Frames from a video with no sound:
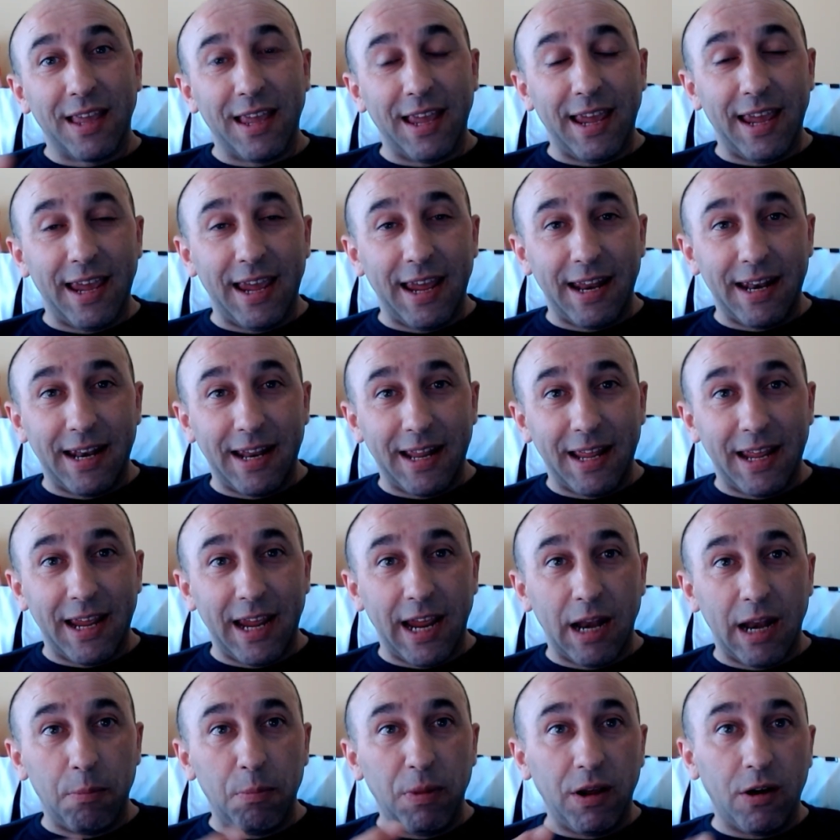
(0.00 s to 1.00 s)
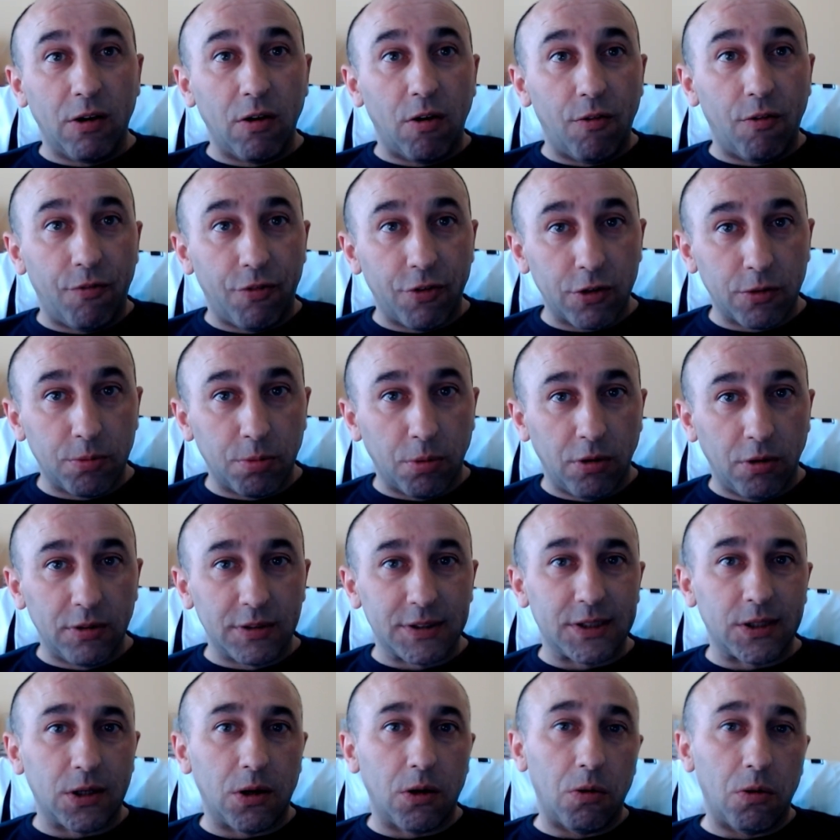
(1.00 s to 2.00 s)
and be comfortable.
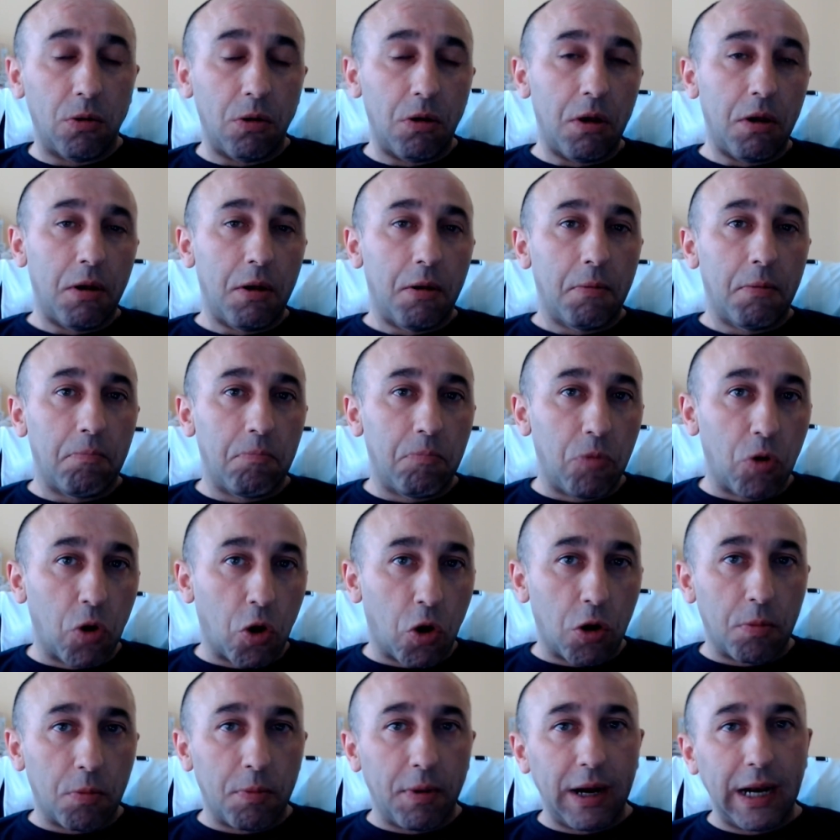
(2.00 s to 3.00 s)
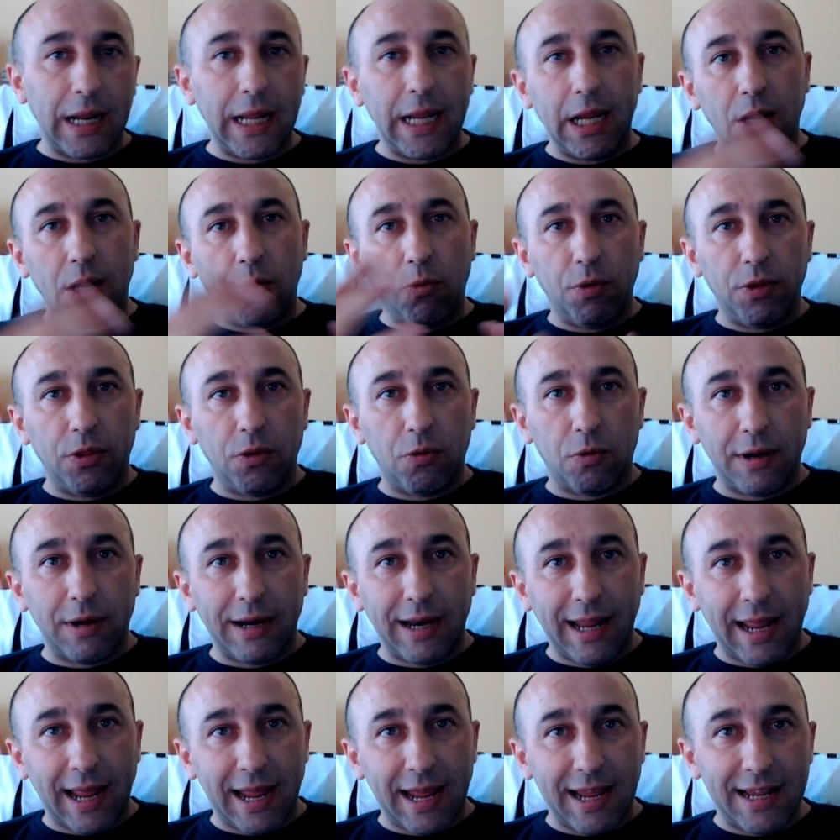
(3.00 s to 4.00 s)
So normally we do
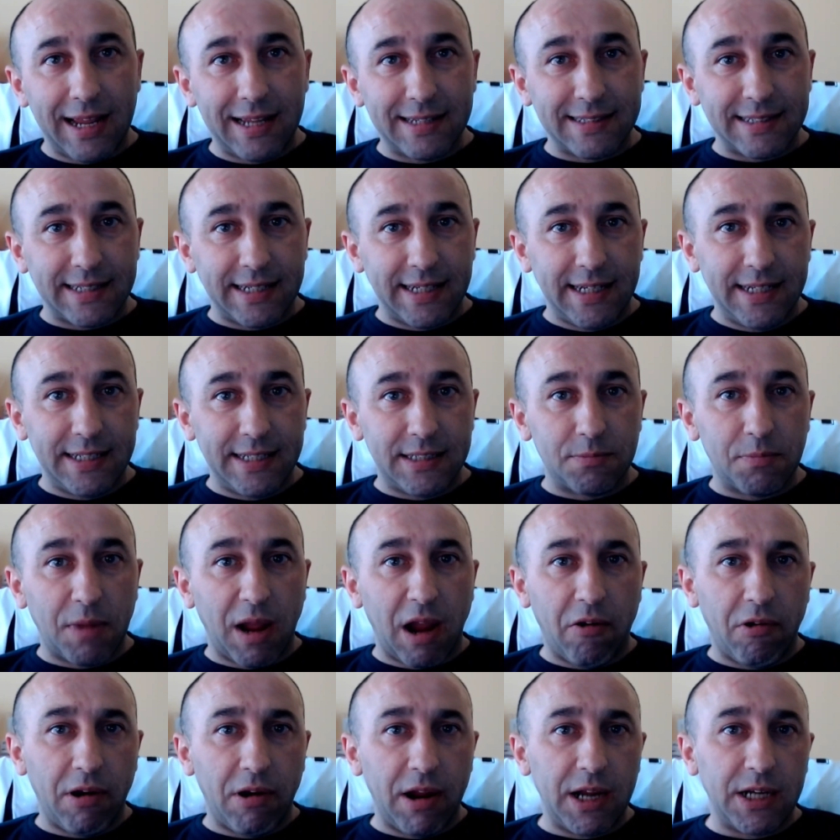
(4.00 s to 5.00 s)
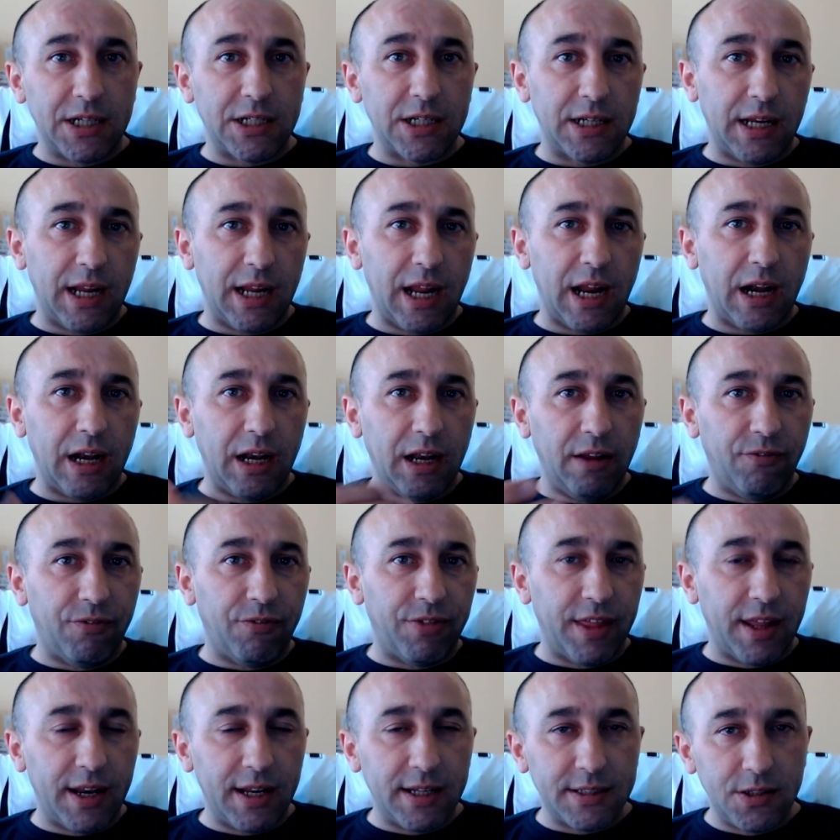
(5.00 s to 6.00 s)
an as-is migration, and
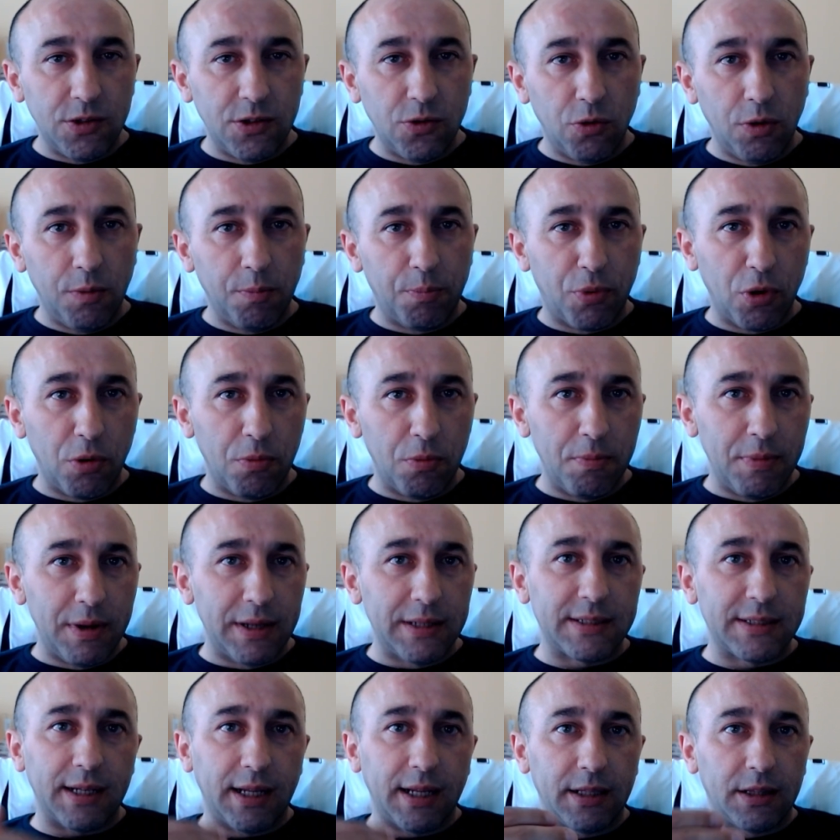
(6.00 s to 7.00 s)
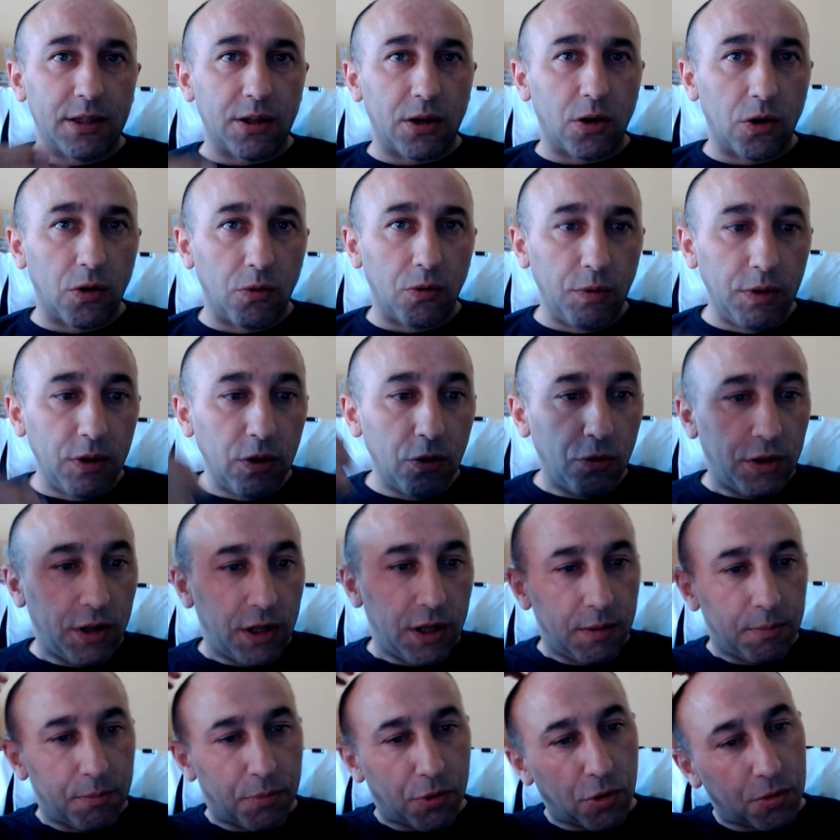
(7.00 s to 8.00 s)
if there is new improvements later on, we do
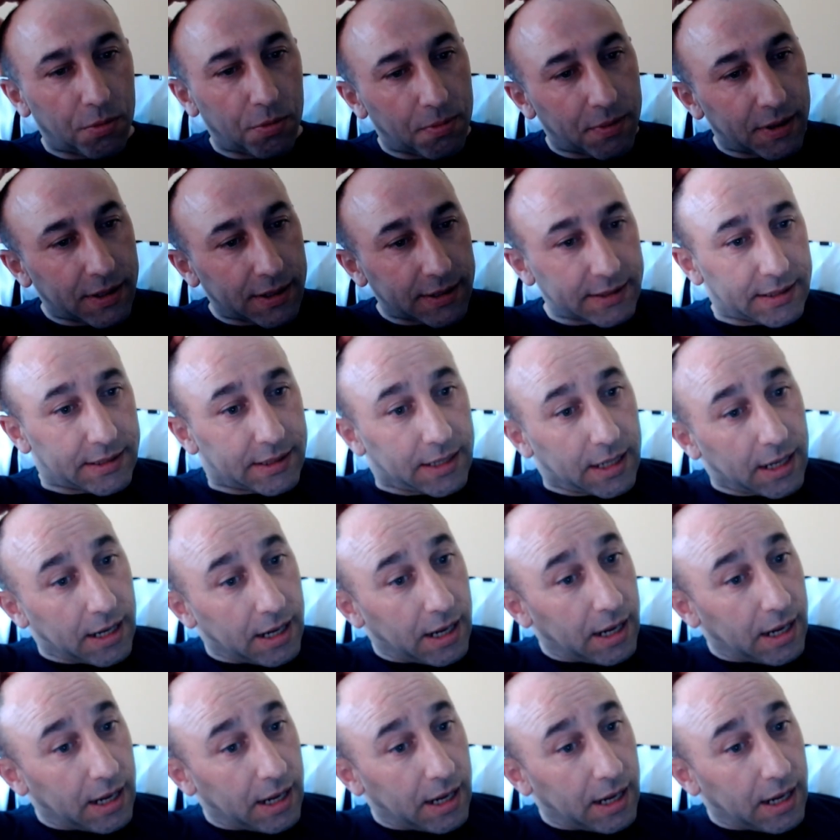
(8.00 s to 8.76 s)
the improvements.